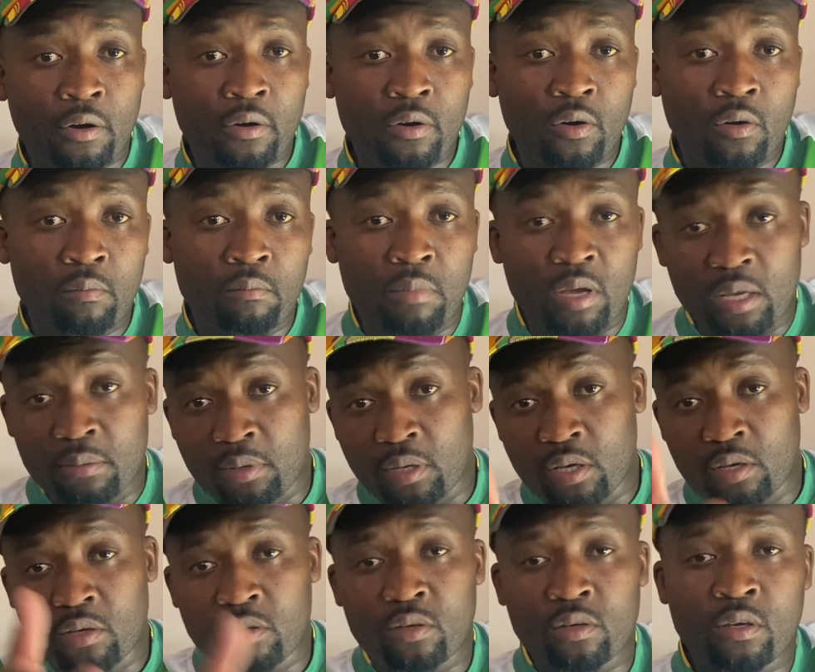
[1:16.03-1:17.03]
I don't know,
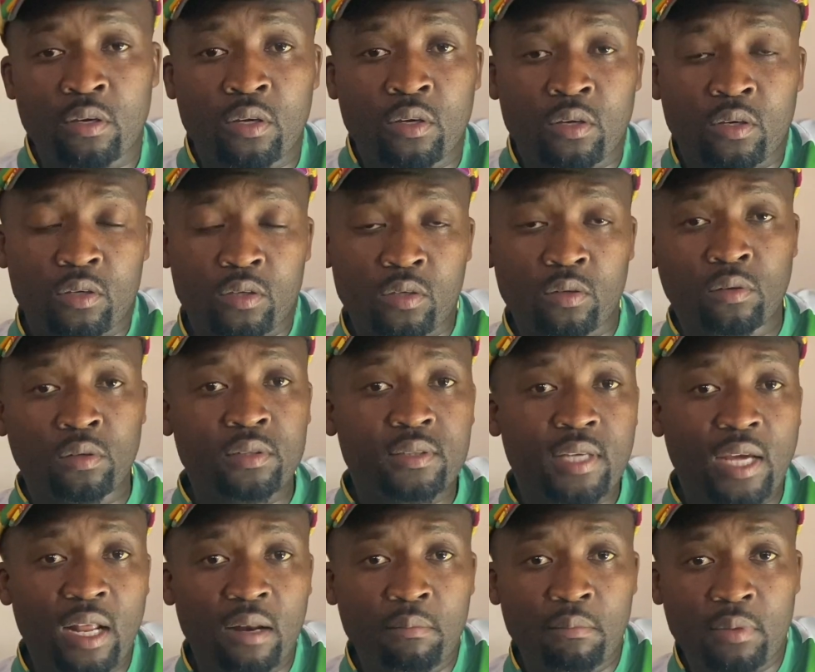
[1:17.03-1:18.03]
maybe you'll
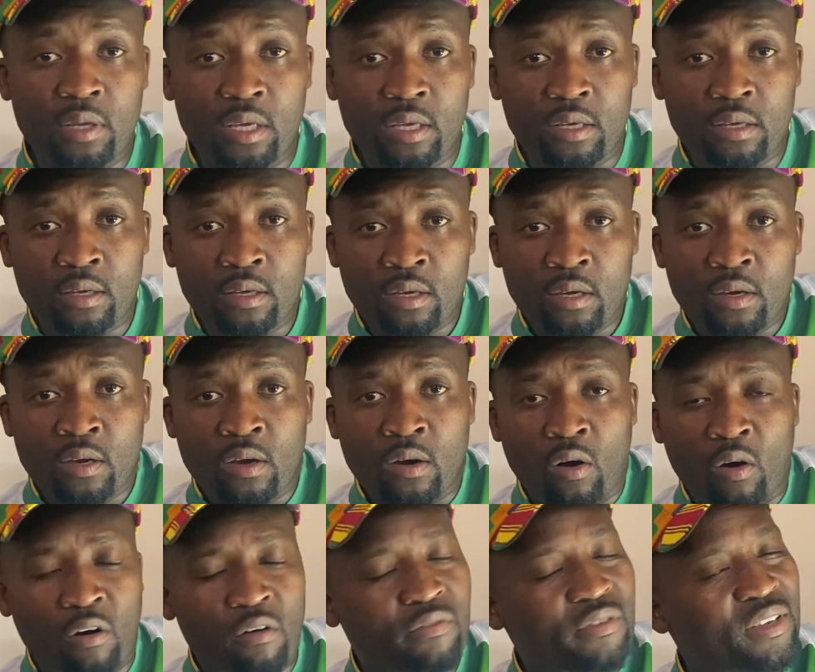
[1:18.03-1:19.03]
tell me.
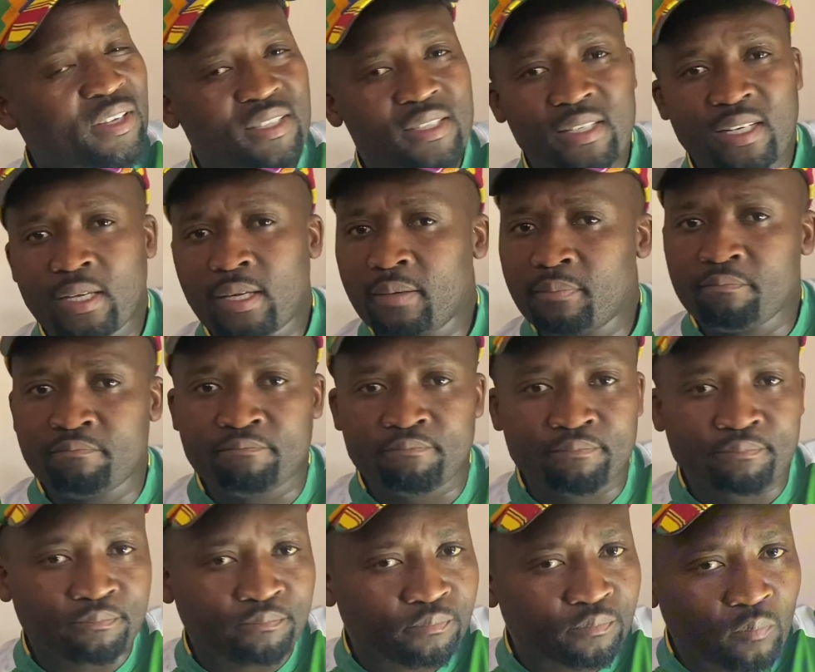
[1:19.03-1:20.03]
Obviously,
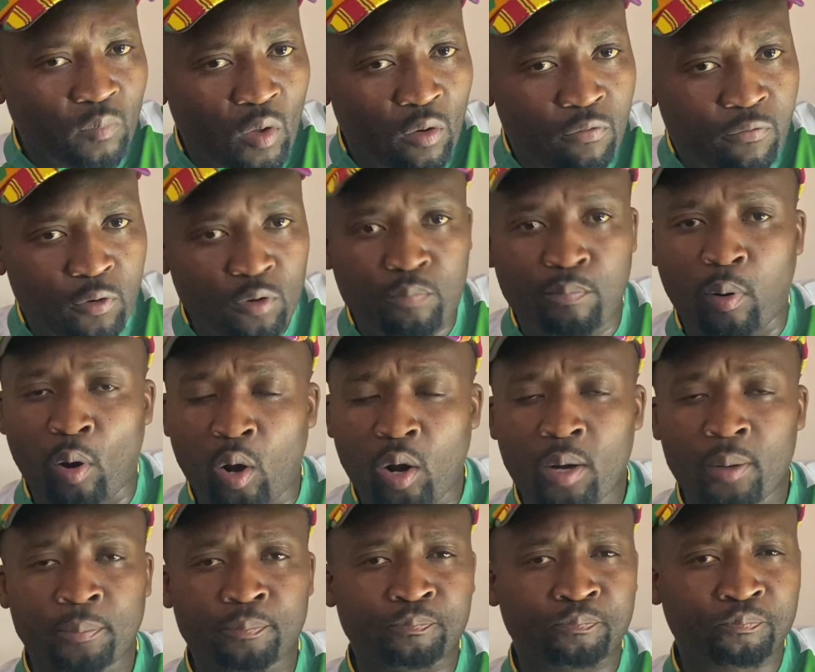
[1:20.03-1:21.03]

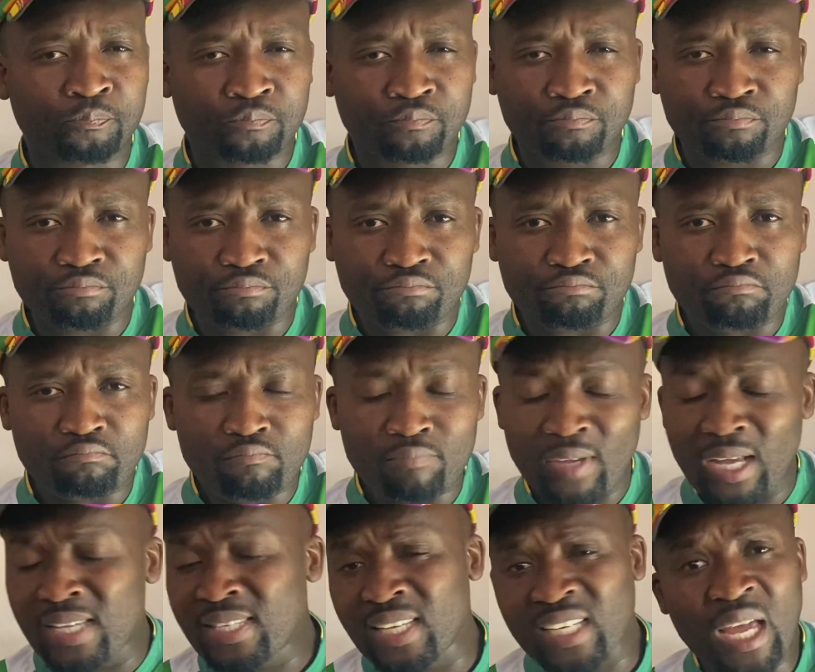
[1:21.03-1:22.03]
football
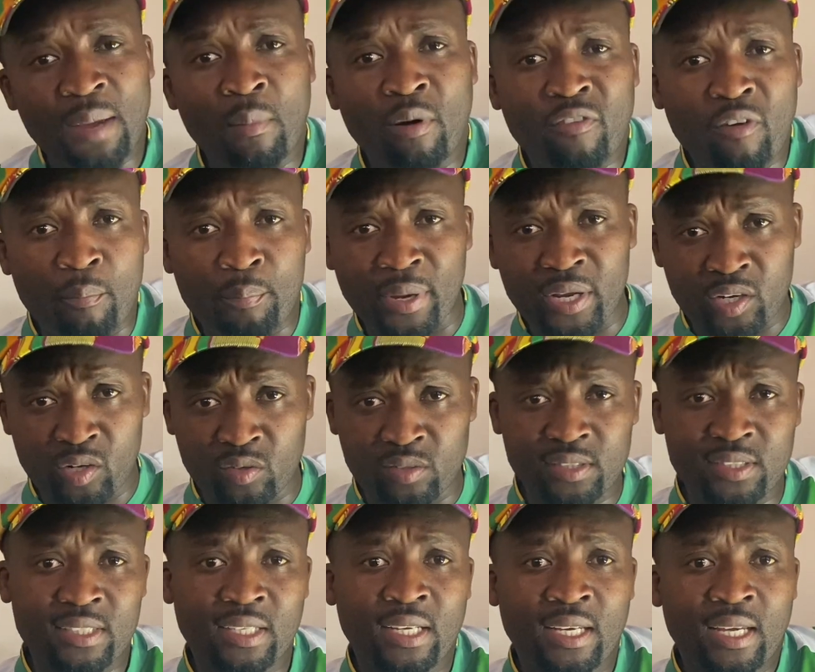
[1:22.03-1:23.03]
is a game of
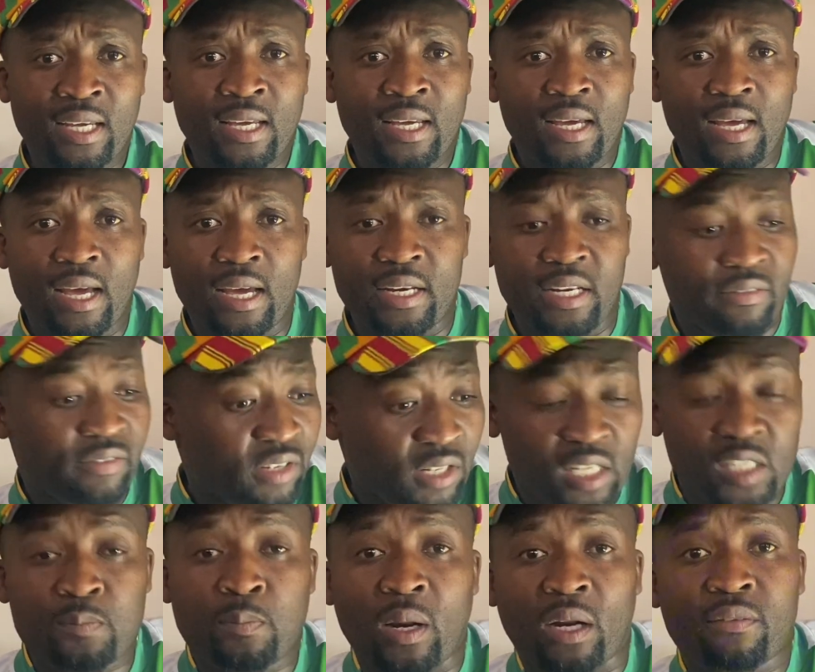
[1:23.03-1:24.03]
opinion, and even
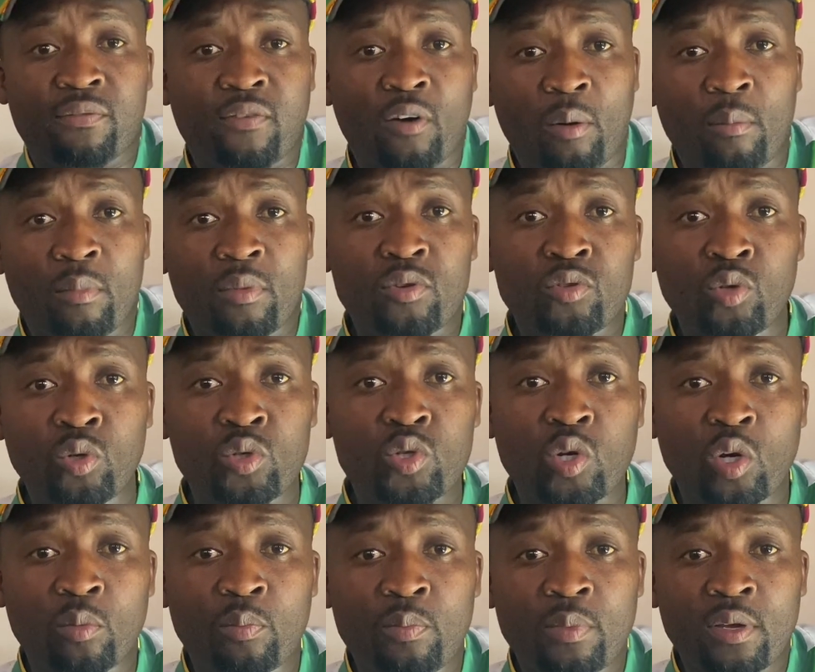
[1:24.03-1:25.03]
this platform on
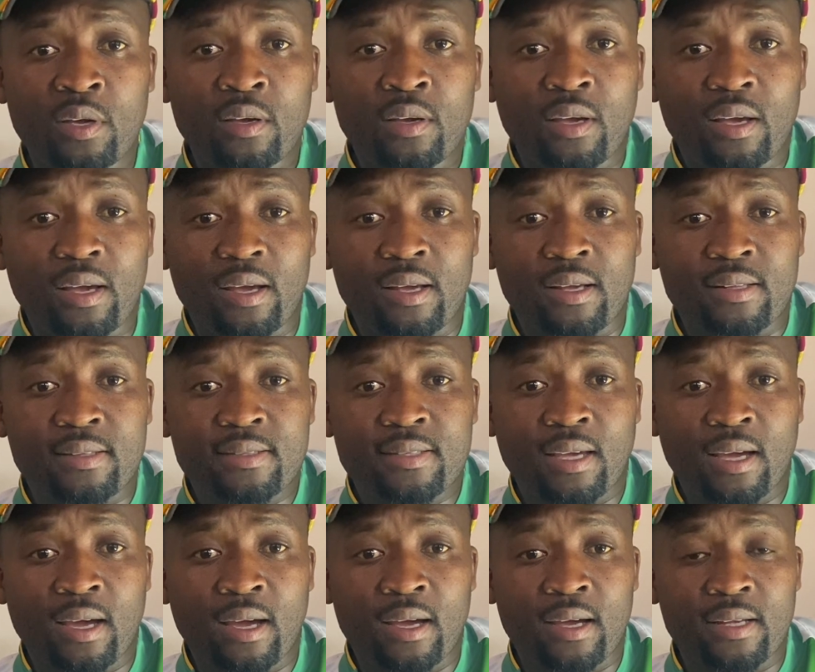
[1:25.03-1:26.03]
YouTube, it's,
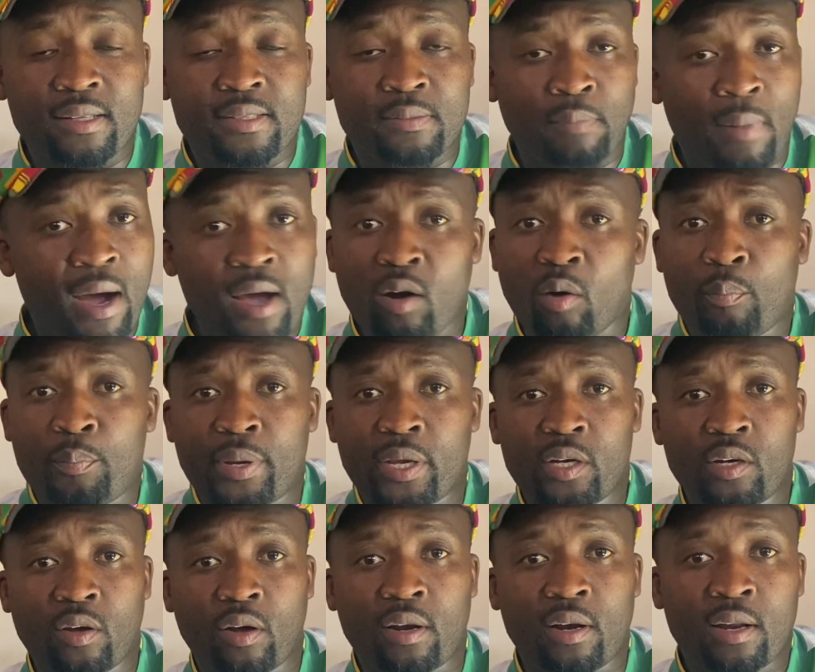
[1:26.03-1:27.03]
uh, it's my
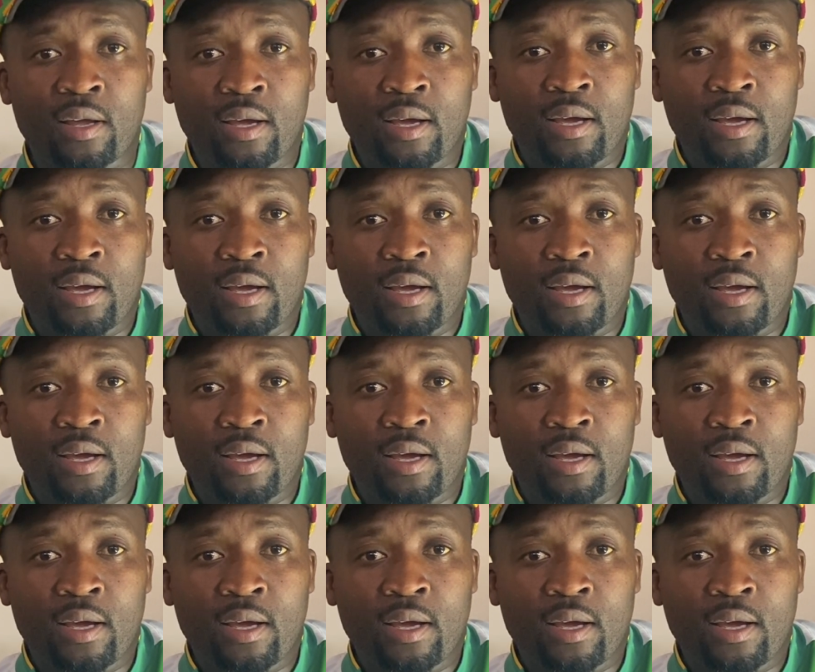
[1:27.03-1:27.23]
opinion.